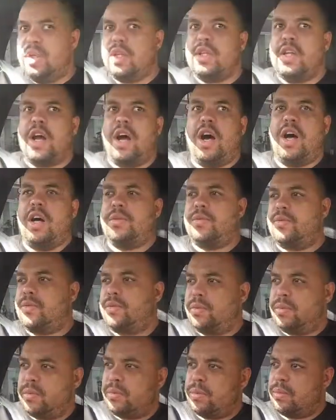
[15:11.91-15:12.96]
Now,
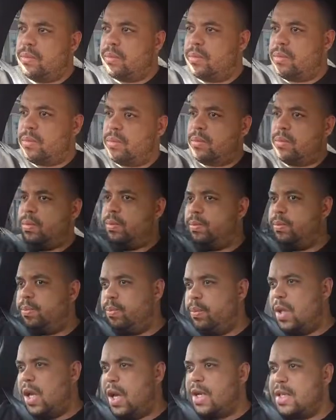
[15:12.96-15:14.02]

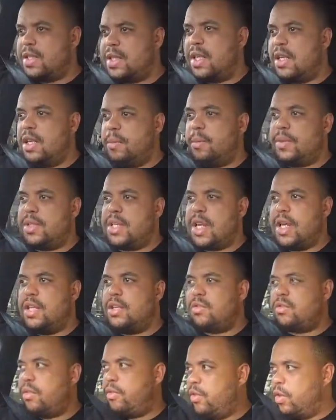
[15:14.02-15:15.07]
like I said in the
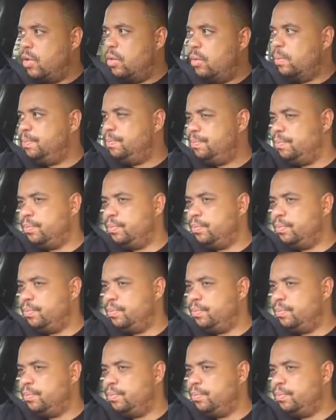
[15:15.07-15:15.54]
Mercedes review,